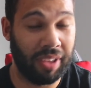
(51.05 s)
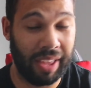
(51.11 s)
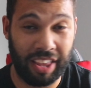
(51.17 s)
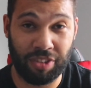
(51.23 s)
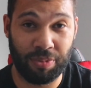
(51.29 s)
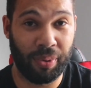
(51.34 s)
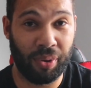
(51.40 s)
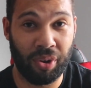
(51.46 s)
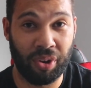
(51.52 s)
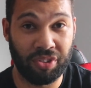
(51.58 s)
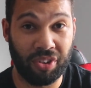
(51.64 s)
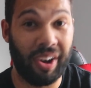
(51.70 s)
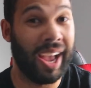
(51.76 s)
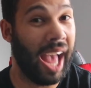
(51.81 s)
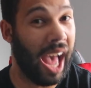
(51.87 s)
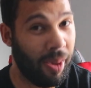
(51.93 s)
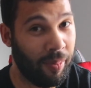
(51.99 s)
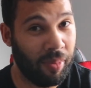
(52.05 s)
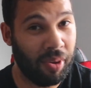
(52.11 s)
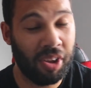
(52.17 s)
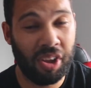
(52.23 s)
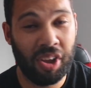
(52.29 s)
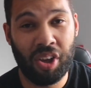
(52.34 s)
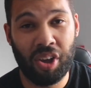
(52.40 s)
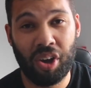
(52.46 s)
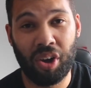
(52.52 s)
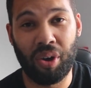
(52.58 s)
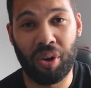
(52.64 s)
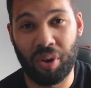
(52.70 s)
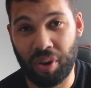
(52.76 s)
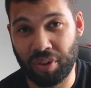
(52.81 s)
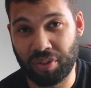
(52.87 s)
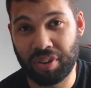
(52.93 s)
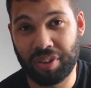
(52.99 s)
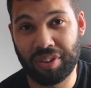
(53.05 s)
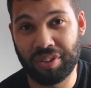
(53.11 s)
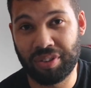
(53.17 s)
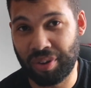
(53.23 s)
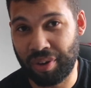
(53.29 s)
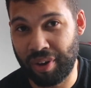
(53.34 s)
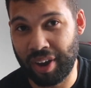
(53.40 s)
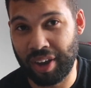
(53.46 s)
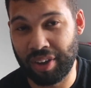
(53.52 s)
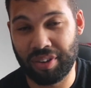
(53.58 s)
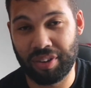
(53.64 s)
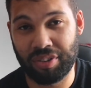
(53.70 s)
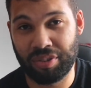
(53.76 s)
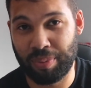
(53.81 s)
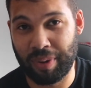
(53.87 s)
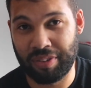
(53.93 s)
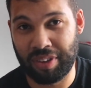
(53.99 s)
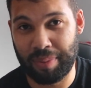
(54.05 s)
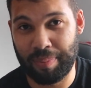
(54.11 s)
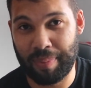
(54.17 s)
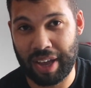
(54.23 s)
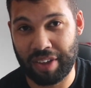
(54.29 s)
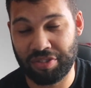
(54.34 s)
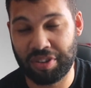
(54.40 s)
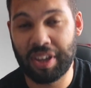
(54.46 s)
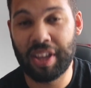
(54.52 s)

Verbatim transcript: It's because I am a hot, tired, sweaty mess.